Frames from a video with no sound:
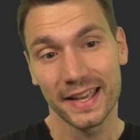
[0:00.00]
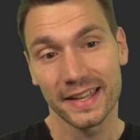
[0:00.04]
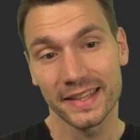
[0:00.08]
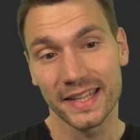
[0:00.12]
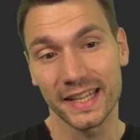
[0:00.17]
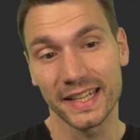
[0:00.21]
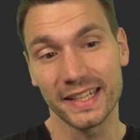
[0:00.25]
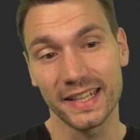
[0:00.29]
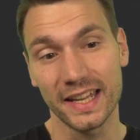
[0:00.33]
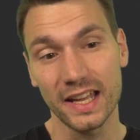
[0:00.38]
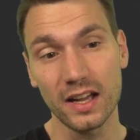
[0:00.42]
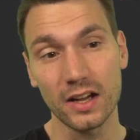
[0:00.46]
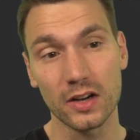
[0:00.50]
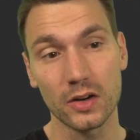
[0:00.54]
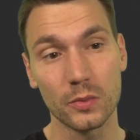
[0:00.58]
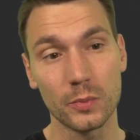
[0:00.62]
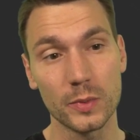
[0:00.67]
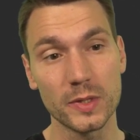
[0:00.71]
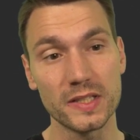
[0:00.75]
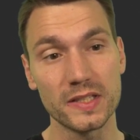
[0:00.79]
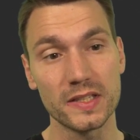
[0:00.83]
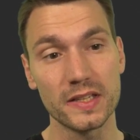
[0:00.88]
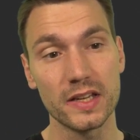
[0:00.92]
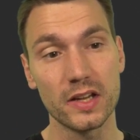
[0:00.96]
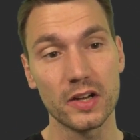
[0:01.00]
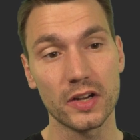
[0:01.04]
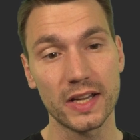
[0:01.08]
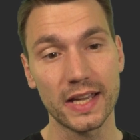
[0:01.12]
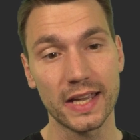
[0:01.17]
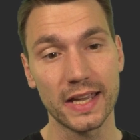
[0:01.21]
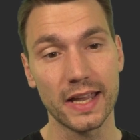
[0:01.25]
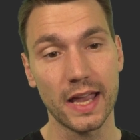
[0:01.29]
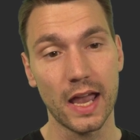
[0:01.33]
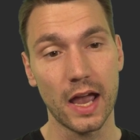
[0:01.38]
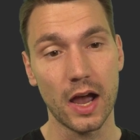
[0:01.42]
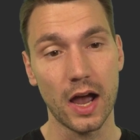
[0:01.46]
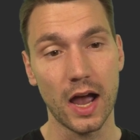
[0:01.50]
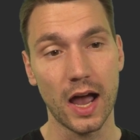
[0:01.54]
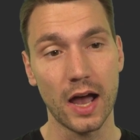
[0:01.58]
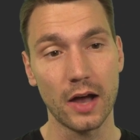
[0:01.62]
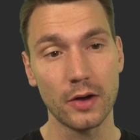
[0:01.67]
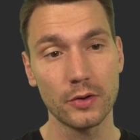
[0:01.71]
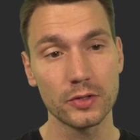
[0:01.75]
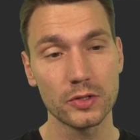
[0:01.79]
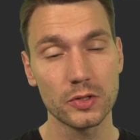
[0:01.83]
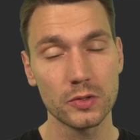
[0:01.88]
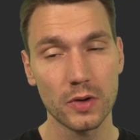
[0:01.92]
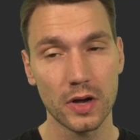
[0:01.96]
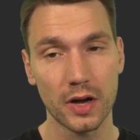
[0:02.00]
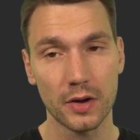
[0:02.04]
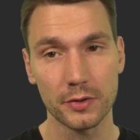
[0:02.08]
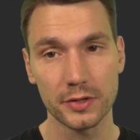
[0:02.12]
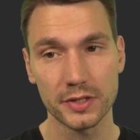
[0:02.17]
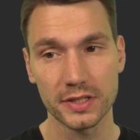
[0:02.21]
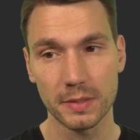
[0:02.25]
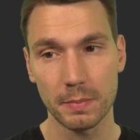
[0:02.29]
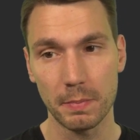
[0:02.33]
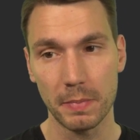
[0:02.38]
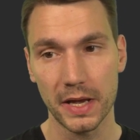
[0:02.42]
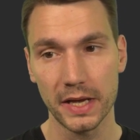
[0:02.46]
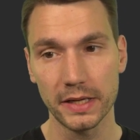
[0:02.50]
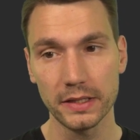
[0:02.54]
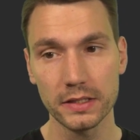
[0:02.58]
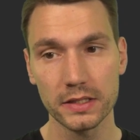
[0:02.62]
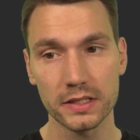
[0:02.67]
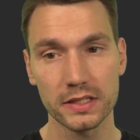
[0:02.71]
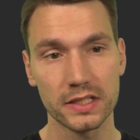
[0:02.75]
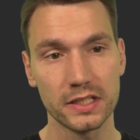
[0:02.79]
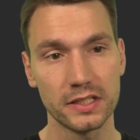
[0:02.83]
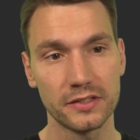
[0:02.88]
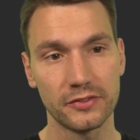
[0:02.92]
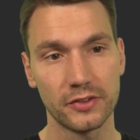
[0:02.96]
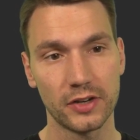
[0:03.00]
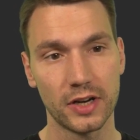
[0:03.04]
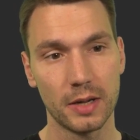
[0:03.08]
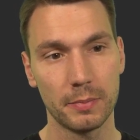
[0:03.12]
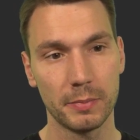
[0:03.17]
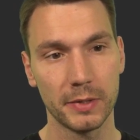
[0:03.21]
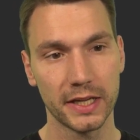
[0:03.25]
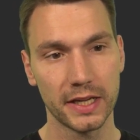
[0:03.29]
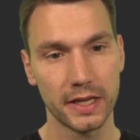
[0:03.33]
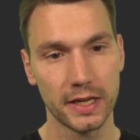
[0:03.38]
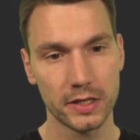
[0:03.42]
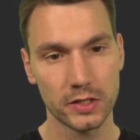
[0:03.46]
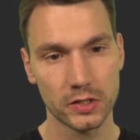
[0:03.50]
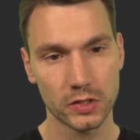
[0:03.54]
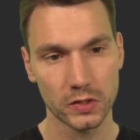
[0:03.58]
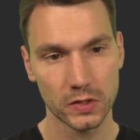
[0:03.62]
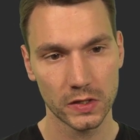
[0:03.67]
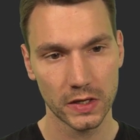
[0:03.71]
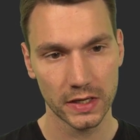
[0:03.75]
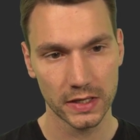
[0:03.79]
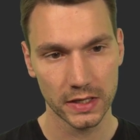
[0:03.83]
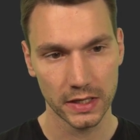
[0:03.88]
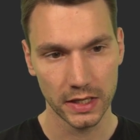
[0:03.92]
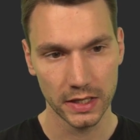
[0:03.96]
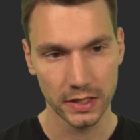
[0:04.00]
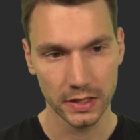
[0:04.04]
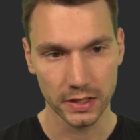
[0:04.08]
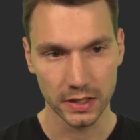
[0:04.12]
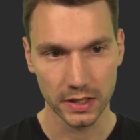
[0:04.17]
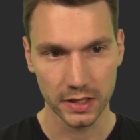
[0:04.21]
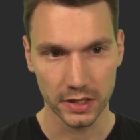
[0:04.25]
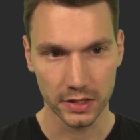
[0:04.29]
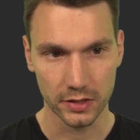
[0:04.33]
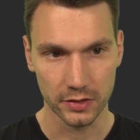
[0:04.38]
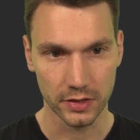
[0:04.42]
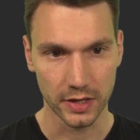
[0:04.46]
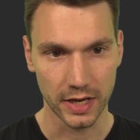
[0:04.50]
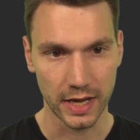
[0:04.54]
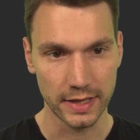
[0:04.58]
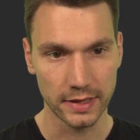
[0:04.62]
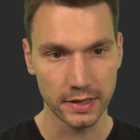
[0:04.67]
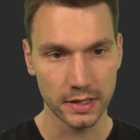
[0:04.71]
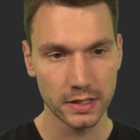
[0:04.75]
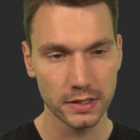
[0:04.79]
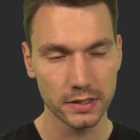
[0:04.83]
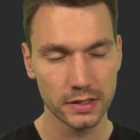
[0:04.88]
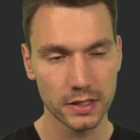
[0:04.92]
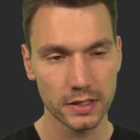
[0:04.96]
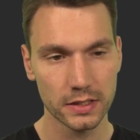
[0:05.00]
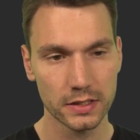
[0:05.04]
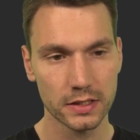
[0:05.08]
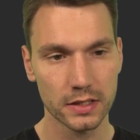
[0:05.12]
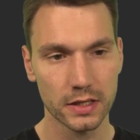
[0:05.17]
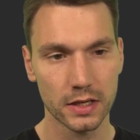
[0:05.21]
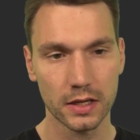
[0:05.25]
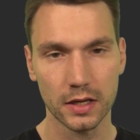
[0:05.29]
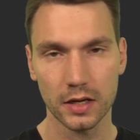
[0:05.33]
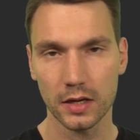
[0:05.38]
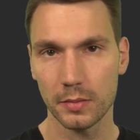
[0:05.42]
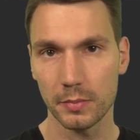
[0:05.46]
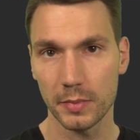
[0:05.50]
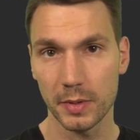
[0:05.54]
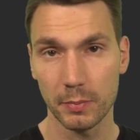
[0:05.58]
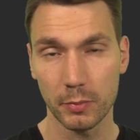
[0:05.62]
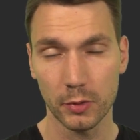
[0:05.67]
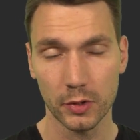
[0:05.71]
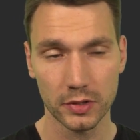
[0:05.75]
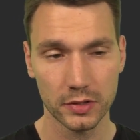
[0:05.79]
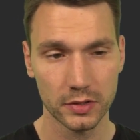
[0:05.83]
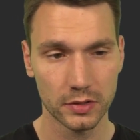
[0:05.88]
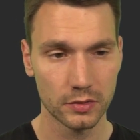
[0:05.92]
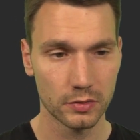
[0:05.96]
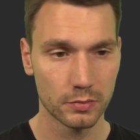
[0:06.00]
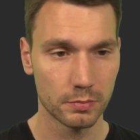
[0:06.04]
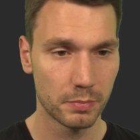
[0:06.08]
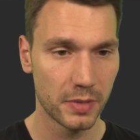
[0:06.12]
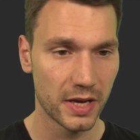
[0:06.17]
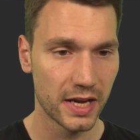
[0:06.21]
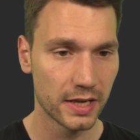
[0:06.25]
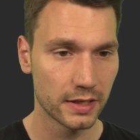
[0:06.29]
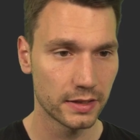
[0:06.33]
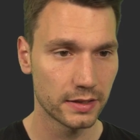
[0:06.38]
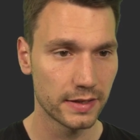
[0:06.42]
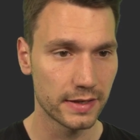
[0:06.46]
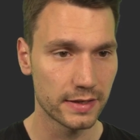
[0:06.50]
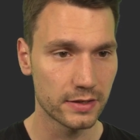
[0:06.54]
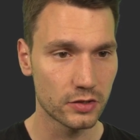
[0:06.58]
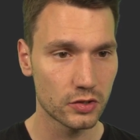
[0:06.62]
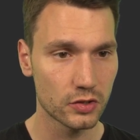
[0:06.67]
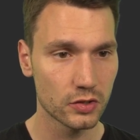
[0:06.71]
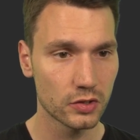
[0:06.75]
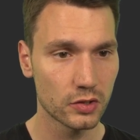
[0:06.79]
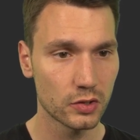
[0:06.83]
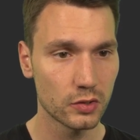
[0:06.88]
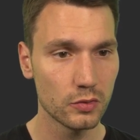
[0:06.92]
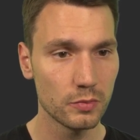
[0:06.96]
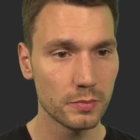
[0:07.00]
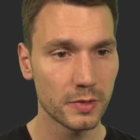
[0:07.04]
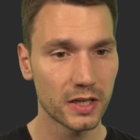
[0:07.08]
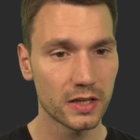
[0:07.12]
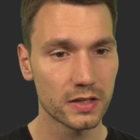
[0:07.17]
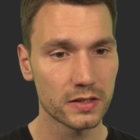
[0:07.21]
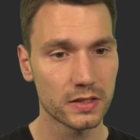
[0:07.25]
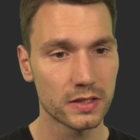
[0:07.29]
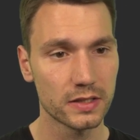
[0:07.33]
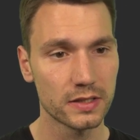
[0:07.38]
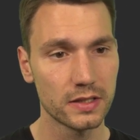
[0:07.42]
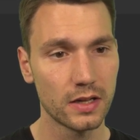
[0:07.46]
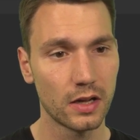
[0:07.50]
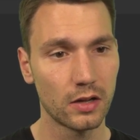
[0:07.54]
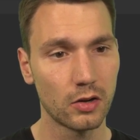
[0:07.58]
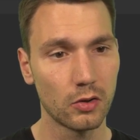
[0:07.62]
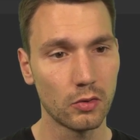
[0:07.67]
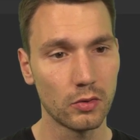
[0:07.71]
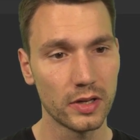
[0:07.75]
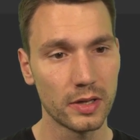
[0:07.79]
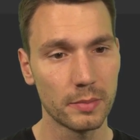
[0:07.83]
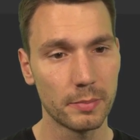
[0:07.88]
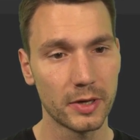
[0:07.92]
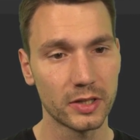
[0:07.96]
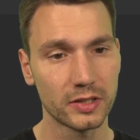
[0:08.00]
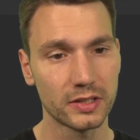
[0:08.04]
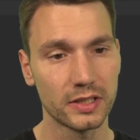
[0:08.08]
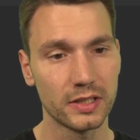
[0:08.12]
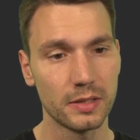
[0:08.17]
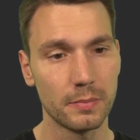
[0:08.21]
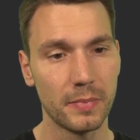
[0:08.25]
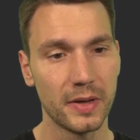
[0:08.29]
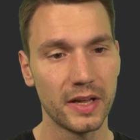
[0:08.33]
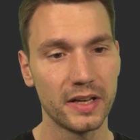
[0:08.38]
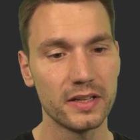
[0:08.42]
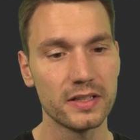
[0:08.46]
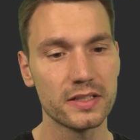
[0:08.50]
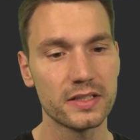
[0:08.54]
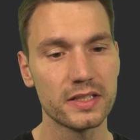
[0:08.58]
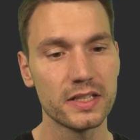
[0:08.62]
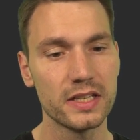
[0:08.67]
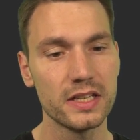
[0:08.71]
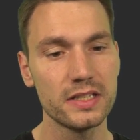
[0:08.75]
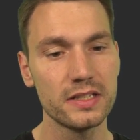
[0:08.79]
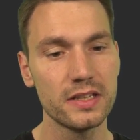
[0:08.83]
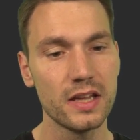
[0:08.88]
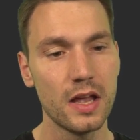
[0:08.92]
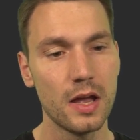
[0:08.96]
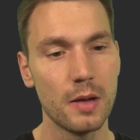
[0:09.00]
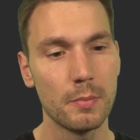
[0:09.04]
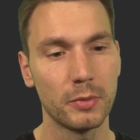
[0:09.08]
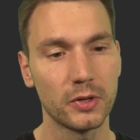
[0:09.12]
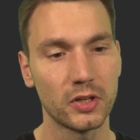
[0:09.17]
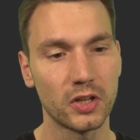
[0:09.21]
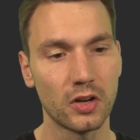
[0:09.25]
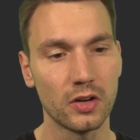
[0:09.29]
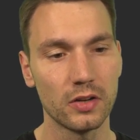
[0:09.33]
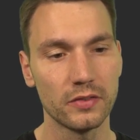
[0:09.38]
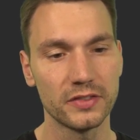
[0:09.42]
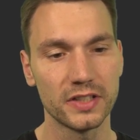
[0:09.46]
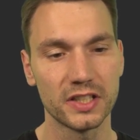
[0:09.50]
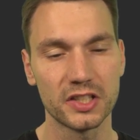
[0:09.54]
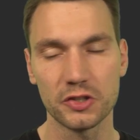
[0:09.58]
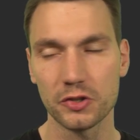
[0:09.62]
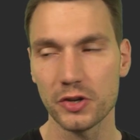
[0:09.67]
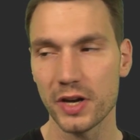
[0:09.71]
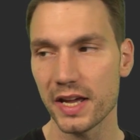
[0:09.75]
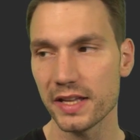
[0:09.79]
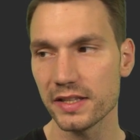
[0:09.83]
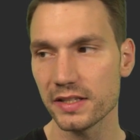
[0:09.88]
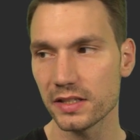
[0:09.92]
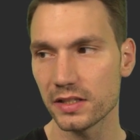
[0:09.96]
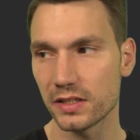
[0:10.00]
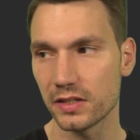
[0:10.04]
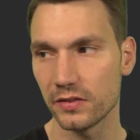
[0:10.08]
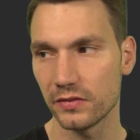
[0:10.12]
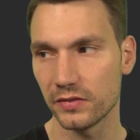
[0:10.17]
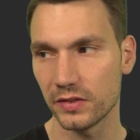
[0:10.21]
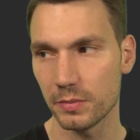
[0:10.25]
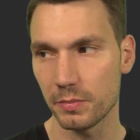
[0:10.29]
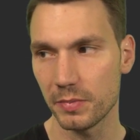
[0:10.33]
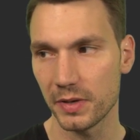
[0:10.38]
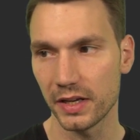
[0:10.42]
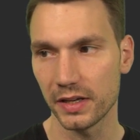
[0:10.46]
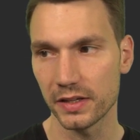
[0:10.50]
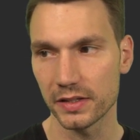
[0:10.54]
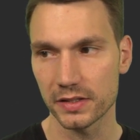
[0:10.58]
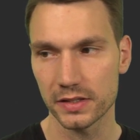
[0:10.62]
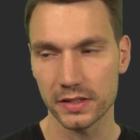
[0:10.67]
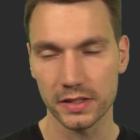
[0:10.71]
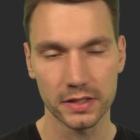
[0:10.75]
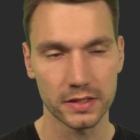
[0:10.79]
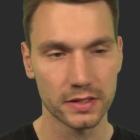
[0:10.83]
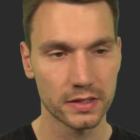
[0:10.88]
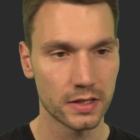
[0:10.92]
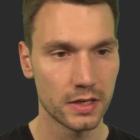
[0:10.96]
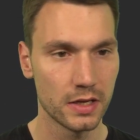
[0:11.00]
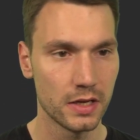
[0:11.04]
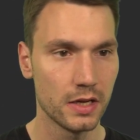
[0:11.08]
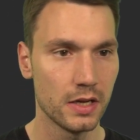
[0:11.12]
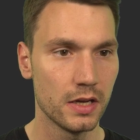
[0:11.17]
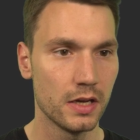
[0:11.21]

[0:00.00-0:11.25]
That now we see, okay, how do our dependencies for application get in here? And this is important to pay attention to, because it's not only about the dependencies, but all of the transitive dependencies.